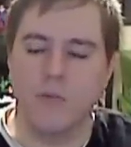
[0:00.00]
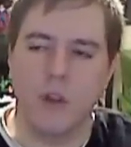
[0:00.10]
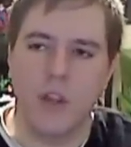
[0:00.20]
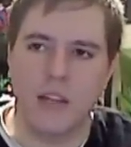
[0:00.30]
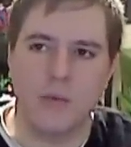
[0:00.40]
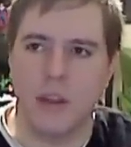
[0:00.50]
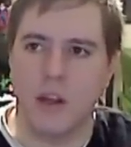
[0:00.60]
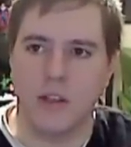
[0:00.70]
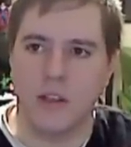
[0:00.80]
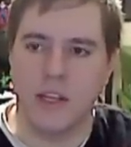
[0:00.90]
So that's my
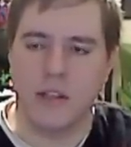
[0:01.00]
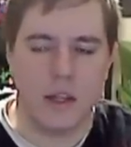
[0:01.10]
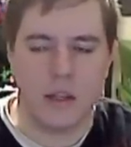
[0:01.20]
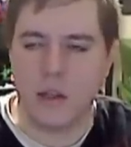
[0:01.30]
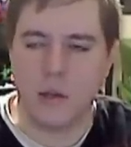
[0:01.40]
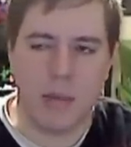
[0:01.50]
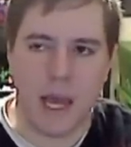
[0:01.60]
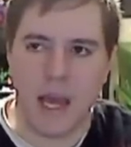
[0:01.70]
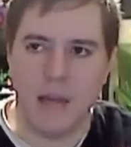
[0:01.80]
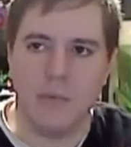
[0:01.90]
thoughts on that. It's not that they're
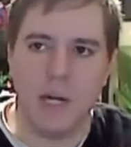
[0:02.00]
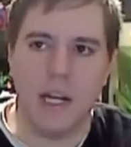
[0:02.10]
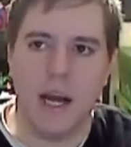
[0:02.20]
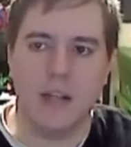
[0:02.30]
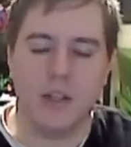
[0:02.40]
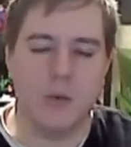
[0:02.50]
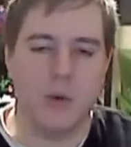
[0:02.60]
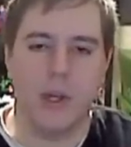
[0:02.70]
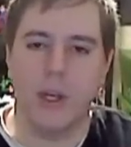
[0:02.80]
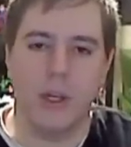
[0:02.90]
bad, but I just
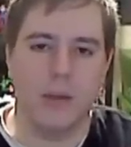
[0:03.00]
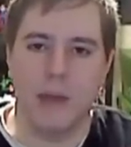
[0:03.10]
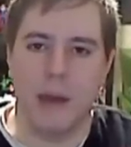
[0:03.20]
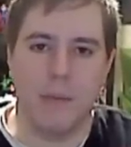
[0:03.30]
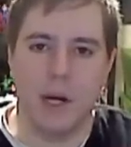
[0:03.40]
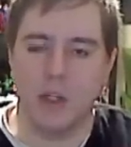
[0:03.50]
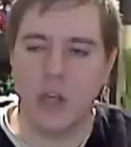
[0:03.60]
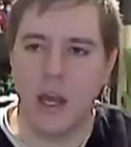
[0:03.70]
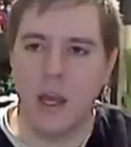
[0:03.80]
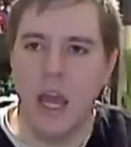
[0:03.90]
won't get into them that much.
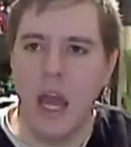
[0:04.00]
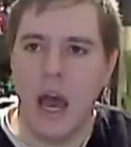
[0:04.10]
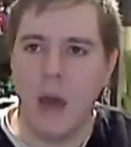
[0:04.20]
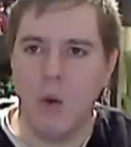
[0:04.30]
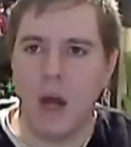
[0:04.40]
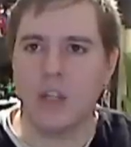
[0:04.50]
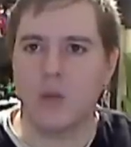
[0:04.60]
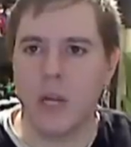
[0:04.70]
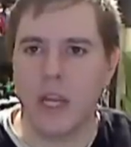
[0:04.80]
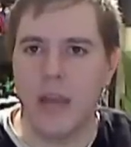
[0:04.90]
I
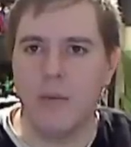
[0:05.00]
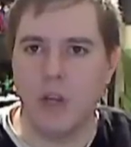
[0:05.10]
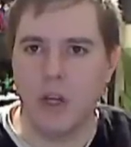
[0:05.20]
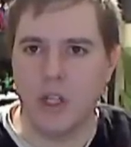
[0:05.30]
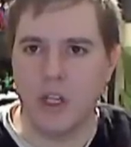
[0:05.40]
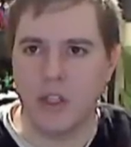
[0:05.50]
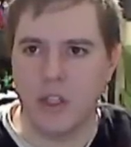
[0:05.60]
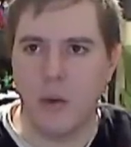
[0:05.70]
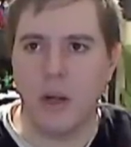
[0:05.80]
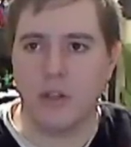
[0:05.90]
watched, when it came to Young
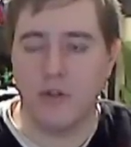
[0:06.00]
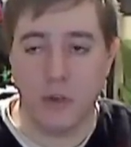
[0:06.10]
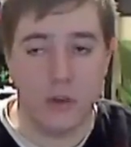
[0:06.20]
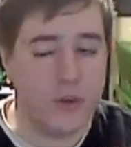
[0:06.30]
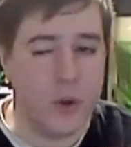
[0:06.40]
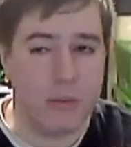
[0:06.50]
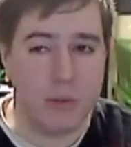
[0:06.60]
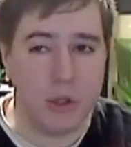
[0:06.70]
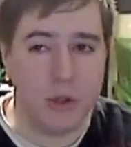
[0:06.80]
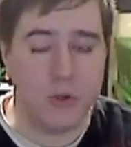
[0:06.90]
Justice, I watched the first few
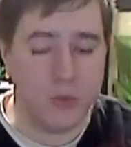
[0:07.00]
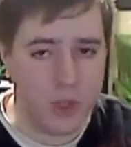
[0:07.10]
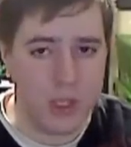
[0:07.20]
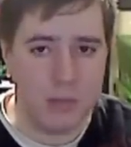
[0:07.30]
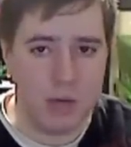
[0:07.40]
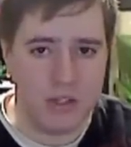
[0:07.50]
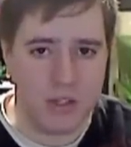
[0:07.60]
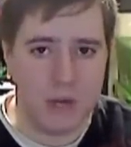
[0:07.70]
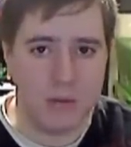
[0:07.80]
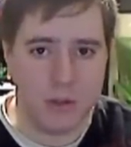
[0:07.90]
episodes, was really
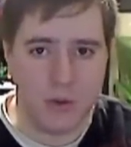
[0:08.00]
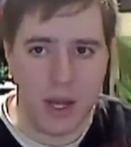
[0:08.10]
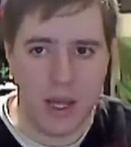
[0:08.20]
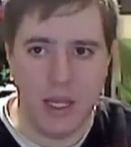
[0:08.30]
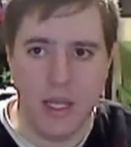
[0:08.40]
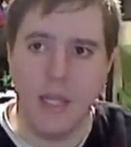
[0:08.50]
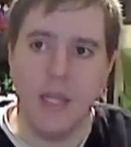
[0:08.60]
impressed, thought it was great.